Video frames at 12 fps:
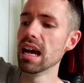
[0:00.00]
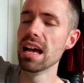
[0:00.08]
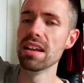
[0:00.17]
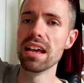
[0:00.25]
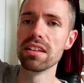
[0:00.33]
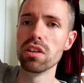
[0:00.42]

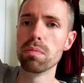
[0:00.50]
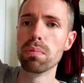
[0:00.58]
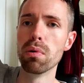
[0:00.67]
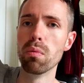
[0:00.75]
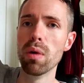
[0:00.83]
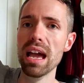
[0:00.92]
and then you
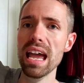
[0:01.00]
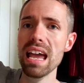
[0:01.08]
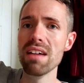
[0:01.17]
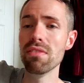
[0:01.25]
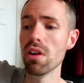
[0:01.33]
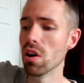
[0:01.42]
put
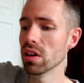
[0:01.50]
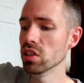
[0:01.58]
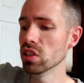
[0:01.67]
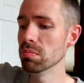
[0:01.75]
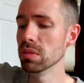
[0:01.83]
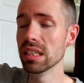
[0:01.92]
whatever
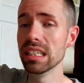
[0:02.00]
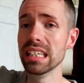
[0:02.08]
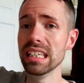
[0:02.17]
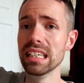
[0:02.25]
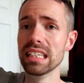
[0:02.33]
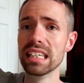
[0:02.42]
item you
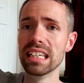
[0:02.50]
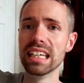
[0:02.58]
need